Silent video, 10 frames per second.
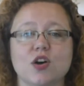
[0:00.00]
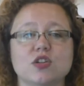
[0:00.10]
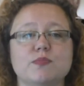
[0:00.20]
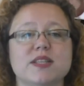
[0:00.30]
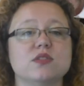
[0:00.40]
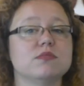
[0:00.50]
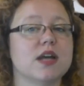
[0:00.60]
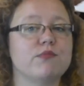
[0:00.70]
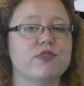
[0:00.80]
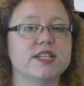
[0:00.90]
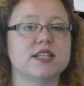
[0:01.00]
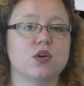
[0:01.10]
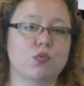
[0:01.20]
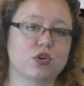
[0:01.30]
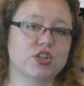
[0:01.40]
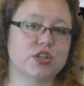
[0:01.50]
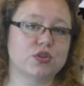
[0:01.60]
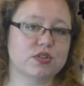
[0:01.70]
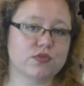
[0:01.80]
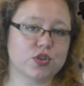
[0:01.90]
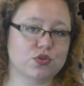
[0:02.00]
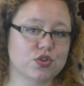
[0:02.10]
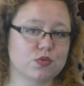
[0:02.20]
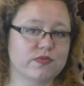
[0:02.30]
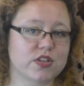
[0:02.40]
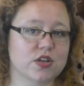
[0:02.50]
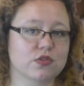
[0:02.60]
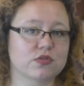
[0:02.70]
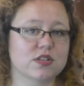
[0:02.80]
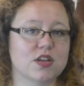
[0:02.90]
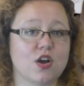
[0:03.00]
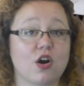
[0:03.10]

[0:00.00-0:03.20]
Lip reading: or spend some time reading or watching useful YouTube videos,